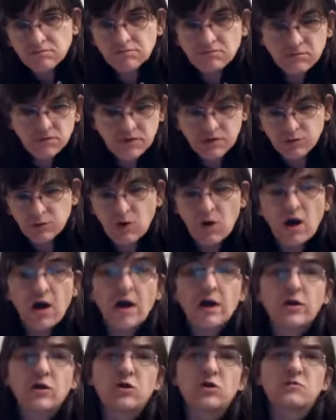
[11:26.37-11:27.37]

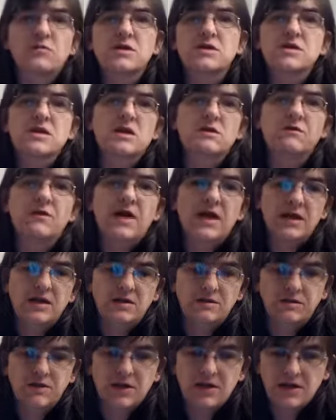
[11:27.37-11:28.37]
I've always been into
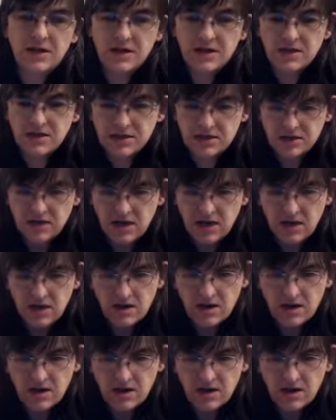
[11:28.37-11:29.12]
phoenixes.